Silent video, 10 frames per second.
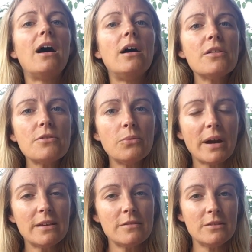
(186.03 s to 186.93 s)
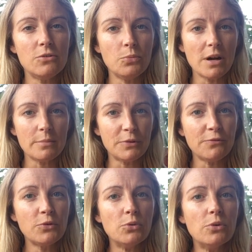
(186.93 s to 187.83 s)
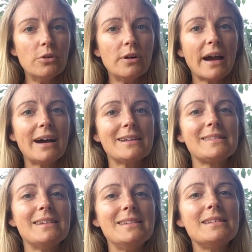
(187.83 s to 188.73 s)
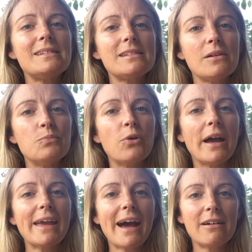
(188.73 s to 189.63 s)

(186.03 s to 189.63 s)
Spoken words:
other way that you were before as in some way